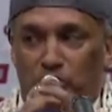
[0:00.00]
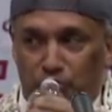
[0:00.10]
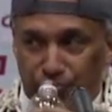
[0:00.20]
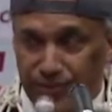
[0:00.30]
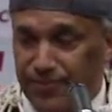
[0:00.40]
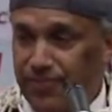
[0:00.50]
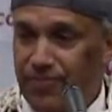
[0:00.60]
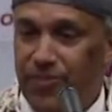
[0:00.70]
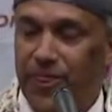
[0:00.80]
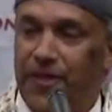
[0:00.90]
Coach, you mentioned
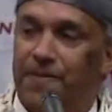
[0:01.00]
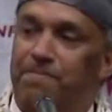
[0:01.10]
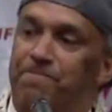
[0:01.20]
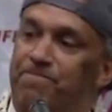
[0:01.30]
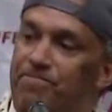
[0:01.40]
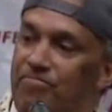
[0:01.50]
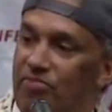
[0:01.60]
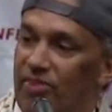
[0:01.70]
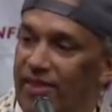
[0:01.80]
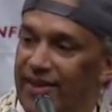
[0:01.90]
it there at the end of your
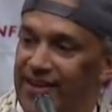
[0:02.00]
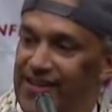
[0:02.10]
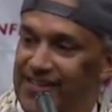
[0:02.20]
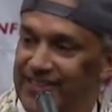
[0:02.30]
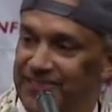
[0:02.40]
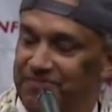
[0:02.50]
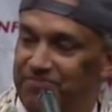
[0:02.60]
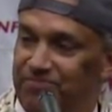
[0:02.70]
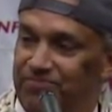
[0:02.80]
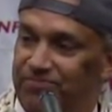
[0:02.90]
statement, but
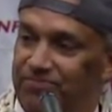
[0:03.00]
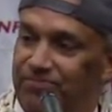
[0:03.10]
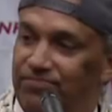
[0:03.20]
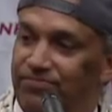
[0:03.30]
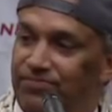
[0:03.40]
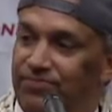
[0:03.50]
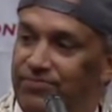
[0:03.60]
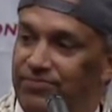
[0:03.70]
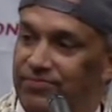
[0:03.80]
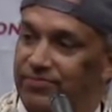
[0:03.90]
just, you
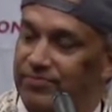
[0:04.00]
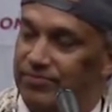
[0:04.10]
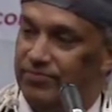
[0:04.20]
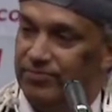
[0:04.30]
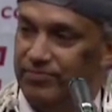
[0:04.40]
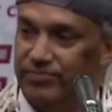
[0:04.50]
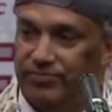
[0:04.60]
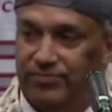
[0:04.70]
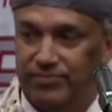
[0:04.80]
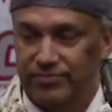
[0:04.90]
know,
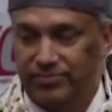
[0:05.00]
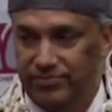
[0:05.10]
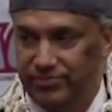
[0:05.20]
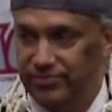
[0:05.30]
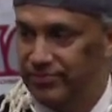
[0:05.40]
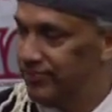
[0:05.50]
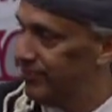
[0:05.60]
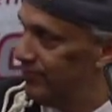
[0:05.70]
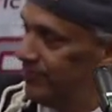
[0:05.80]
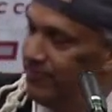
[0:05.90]
you're very, you know,
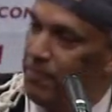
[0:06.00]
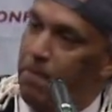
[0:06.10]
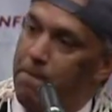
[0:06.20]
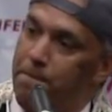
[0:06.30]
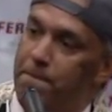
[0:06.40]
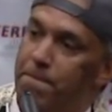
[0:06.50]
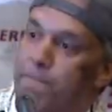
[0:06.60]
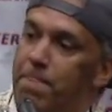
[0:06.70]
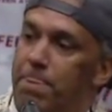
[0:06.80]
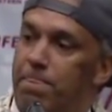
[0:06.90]
obviously a talented
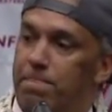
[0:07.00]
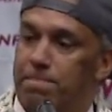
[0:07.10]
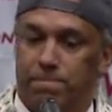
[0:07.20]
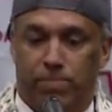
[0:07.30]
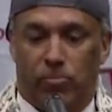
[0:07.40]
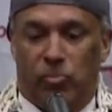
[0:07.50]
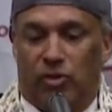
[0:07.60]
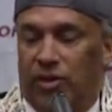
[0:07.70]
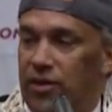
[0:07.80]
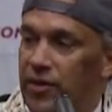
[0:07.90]
team, but
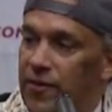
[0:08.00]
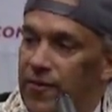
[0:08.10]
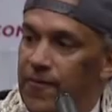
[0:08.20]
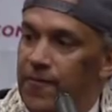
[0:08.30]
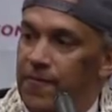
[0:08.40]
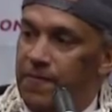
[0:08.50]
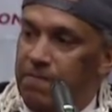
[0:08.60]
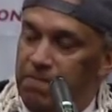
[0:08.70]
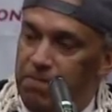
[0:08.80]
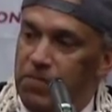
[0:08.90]
you talked about
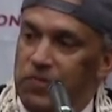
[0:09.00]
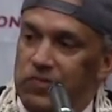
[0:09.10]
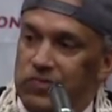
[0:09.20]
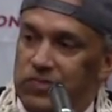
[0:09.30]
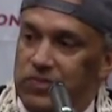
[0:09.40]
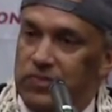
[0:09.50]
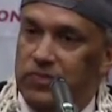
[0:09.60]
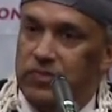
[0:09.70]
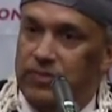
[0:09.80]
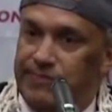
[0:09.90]
character and
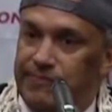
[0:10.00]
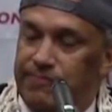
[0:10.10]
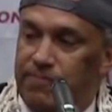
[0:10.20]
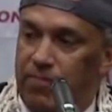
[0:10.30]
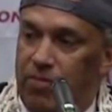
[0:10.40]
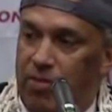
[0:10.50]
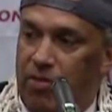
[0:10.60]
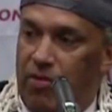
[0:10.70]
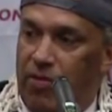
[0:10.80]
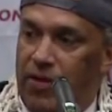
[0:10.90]
just talk about the
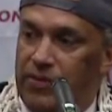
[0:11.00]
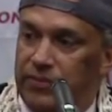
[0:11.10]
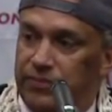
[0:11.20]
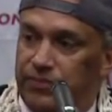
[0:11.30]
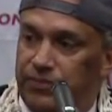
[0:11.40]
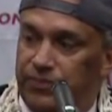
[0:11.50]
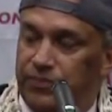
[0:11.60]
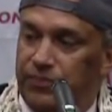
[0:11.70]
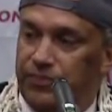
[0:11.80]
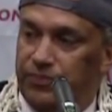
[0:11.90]
adversity, like all
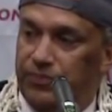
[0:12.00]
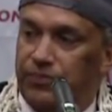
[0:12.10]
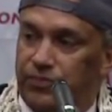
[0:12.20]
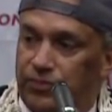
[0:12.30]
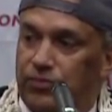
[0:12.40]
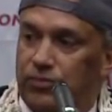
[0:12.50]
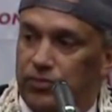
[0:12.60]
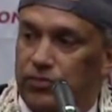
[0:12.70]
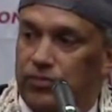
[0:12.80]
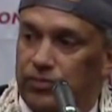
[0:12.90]
the adversity this team
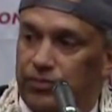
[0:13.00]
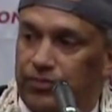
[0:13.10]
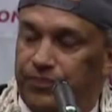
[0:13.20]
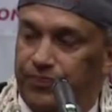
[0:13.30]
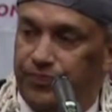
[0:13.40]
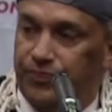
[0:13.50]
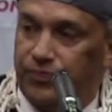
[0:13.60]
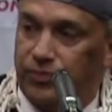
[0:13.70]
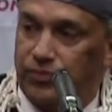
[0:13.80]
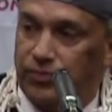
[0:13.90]
went through, and you guys
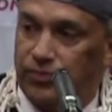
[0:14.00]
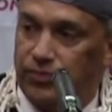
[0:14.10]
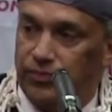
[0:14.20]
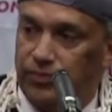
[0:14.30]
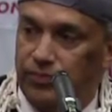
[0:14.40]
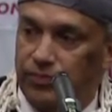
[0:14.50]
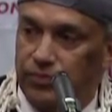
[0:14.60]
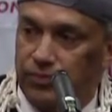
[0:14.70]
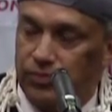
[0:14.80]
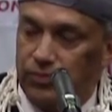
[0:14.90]
still stayed focused,
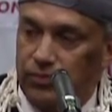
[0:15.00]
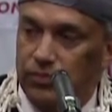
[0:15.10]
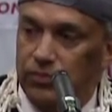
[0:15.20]
like